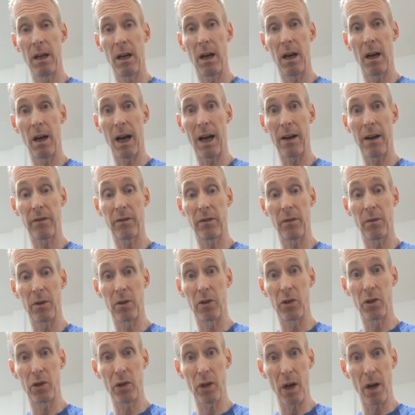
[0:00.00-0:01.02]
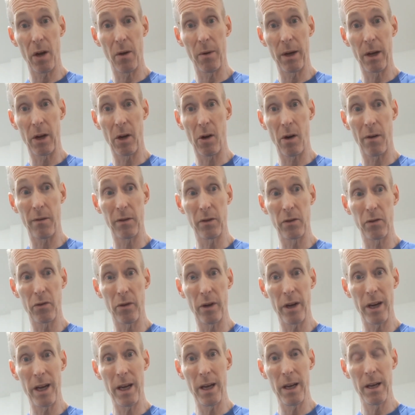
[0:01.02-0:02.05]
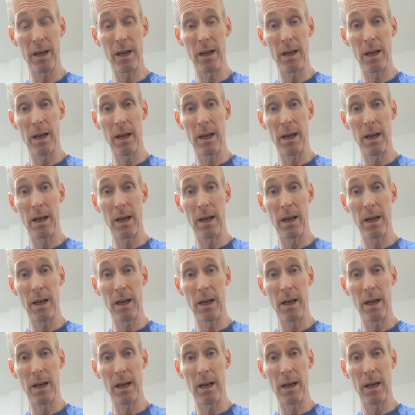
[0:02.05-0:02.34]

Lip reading: after a show in Coventry.